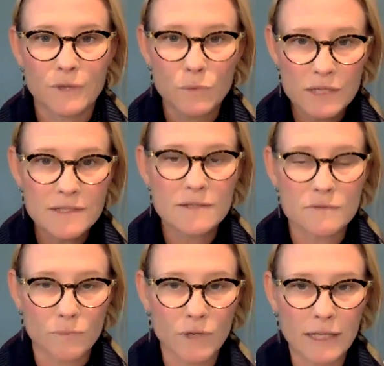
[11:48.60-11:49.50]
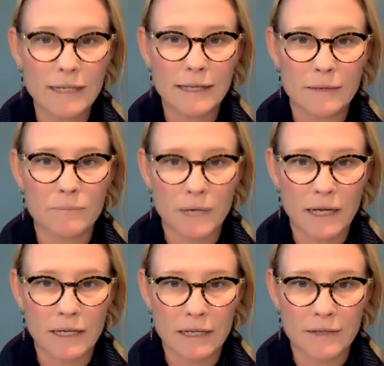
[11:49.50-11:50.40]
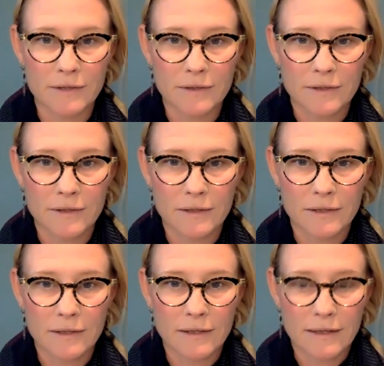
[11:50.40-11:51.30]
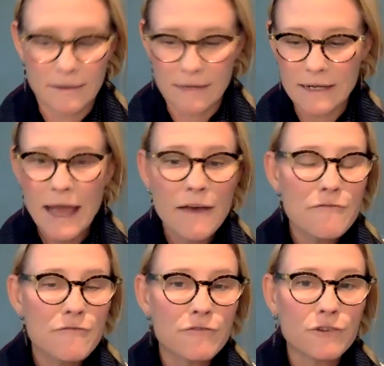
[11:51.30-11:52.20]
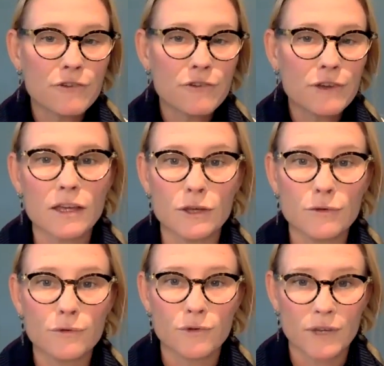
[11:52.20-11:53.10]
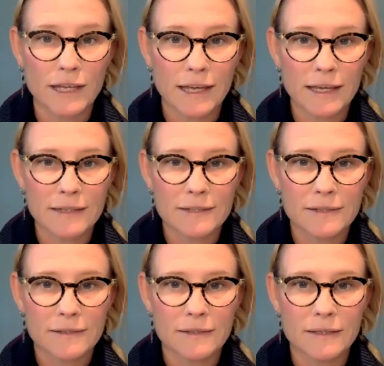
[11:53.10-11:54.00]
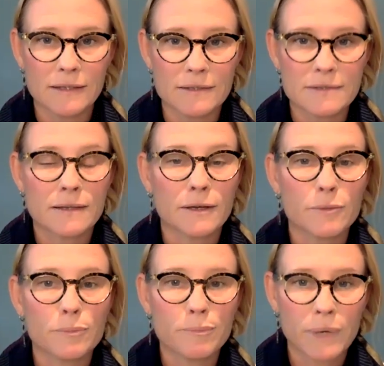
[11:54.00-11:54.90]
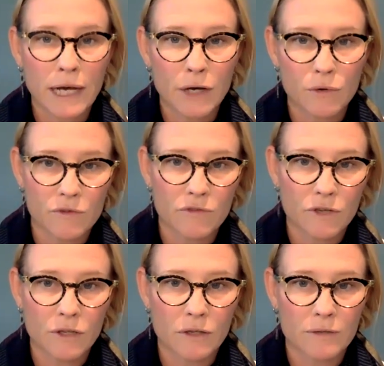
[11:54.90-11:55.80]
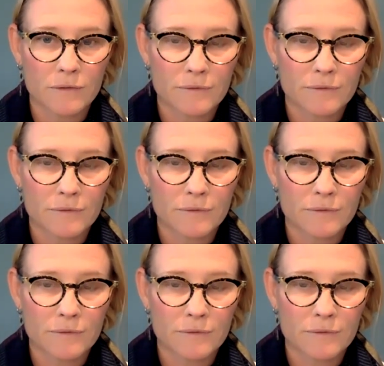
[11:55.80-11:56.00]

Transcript: once it's really embodied, then everything you create is powerful.